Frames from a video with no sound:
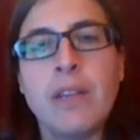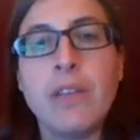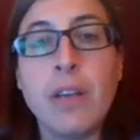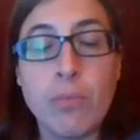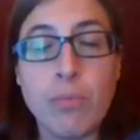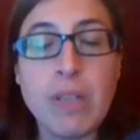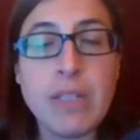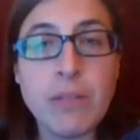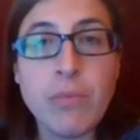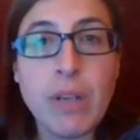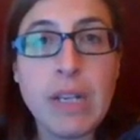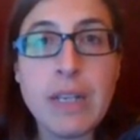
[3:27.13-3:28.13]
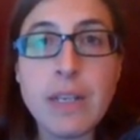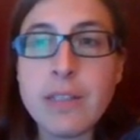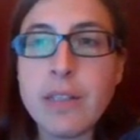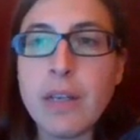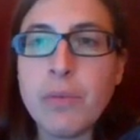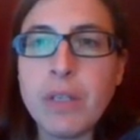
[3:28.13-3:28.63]
That reason really
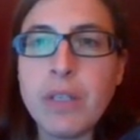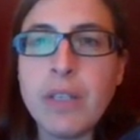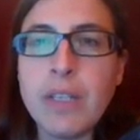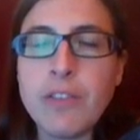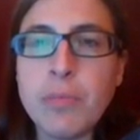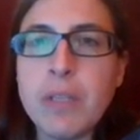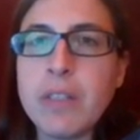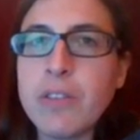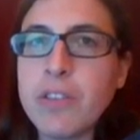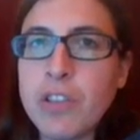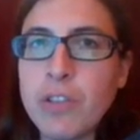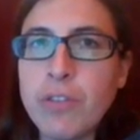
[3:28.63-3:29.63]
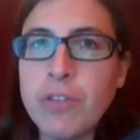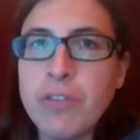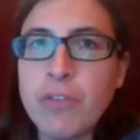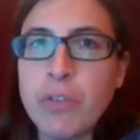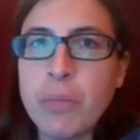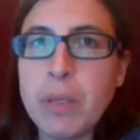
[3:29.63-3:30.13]
is that we need to be concerned
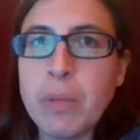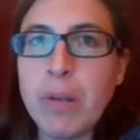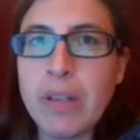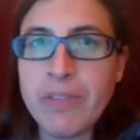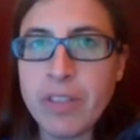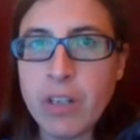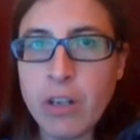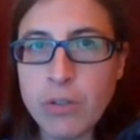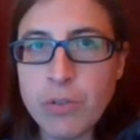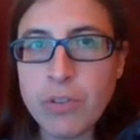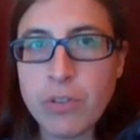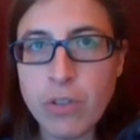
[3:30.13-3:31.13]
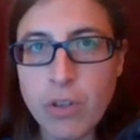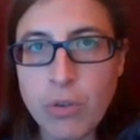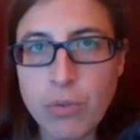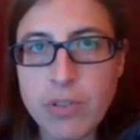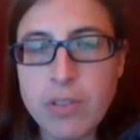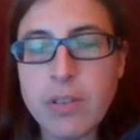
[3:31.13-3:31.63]
for the people living close to the
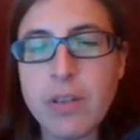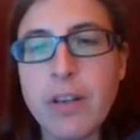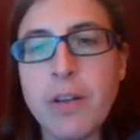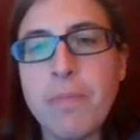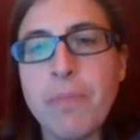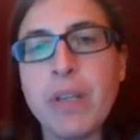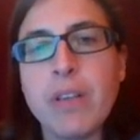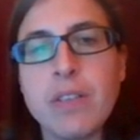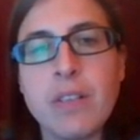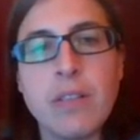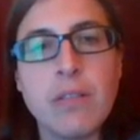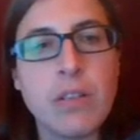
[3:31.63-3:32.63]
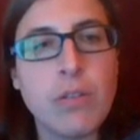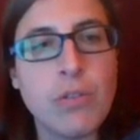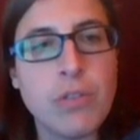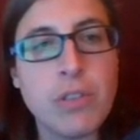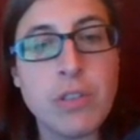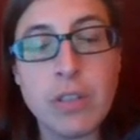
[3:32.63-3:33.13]
coast, because it
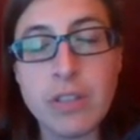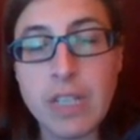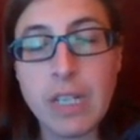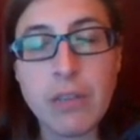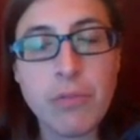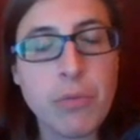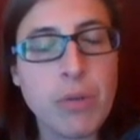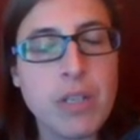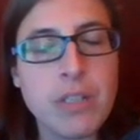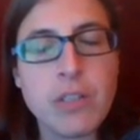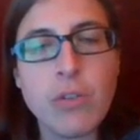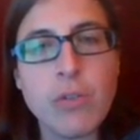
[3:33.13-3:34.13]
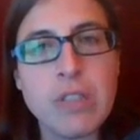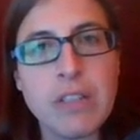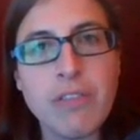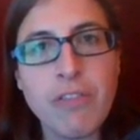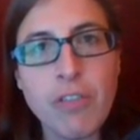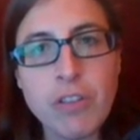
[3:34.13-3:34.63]
causes the sea level rise is
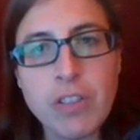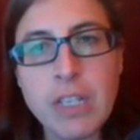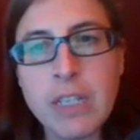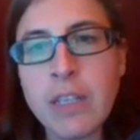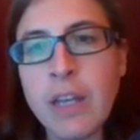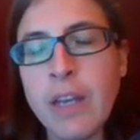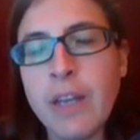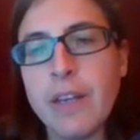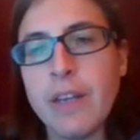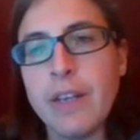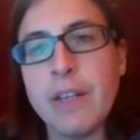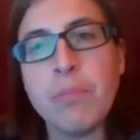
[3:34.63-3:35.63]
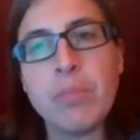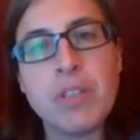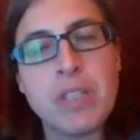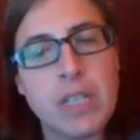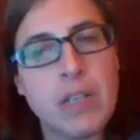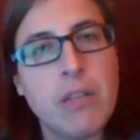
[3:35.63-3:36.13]
causing flooding, in
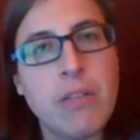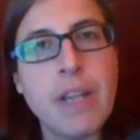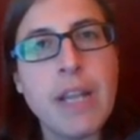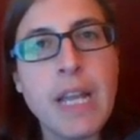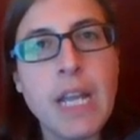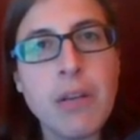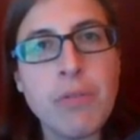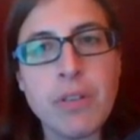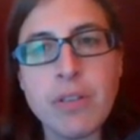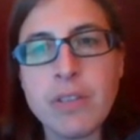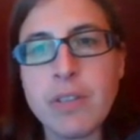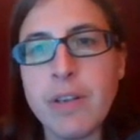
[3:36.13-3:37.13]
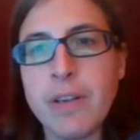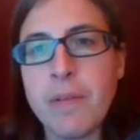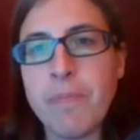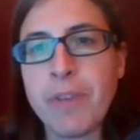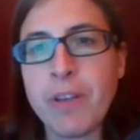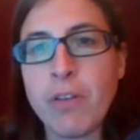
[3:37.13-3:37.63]
particular in areas
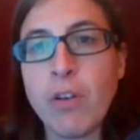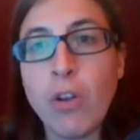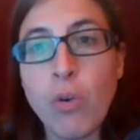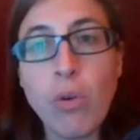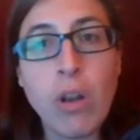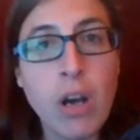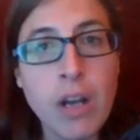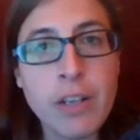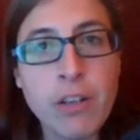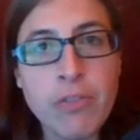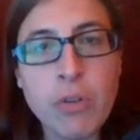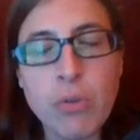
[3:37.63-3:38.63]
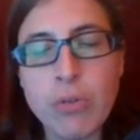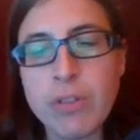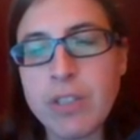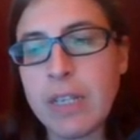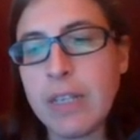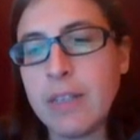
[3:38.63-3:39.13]
that are low lying, of
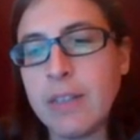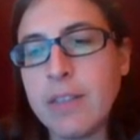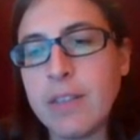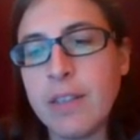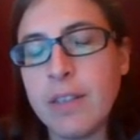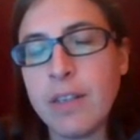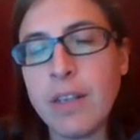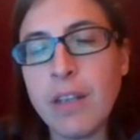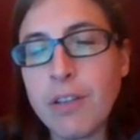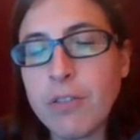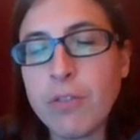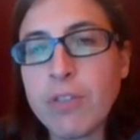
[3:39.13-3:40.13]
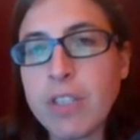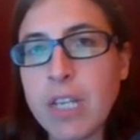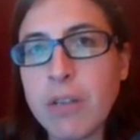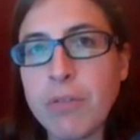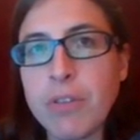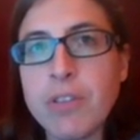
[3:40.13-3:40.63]
course, and a lot of those
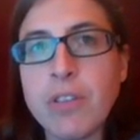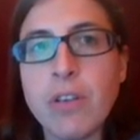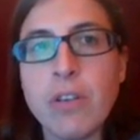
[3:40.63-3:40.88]
areas